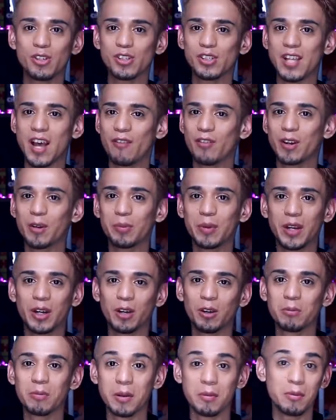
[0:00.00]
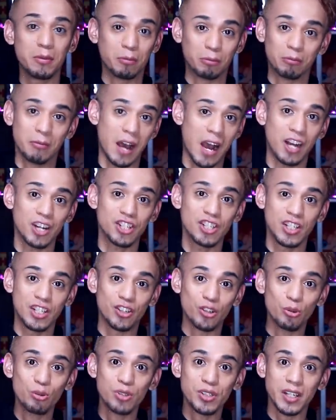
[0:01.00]
just have it up here or maybe actually
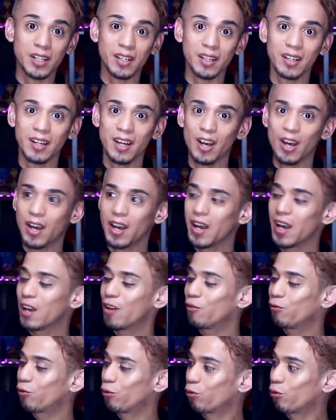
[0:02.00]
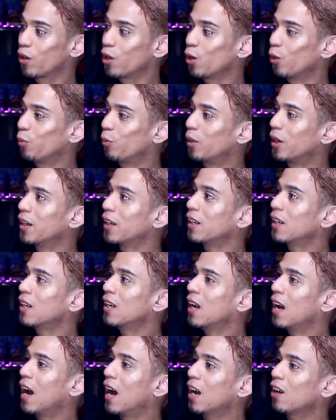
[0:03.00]
use it for real. But
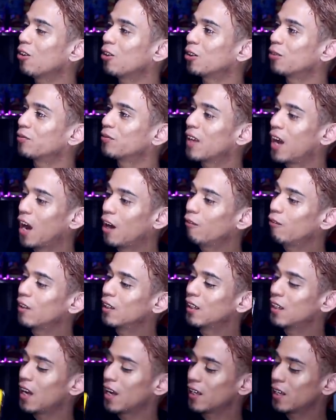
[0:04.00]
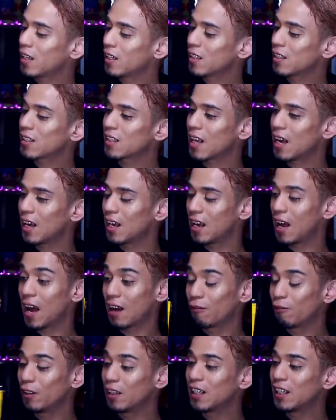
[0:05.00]
I don't know. I really like this. I
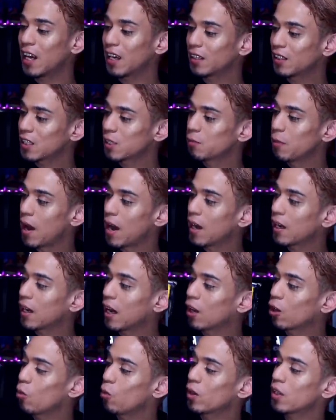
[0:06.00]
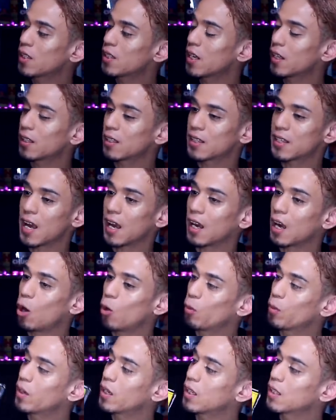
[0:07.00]
really like this bag. I don't want to take the tag
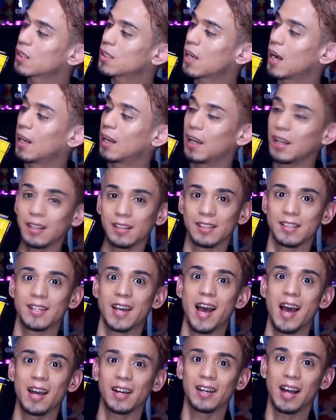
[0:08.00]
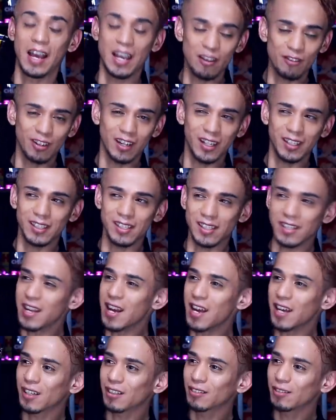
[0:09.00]
out because I like the tag. I even like this
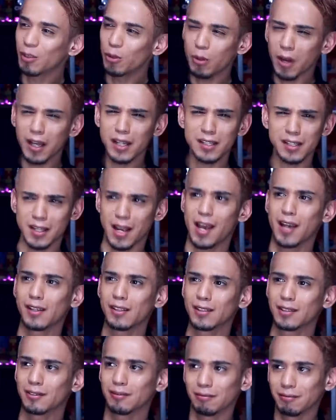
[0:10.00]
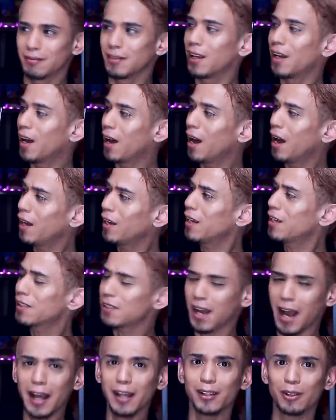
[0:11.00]
tag. Who likes tags? I guess
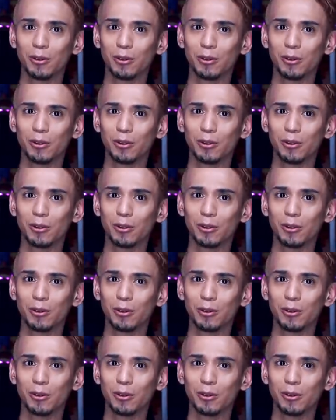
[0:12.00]
I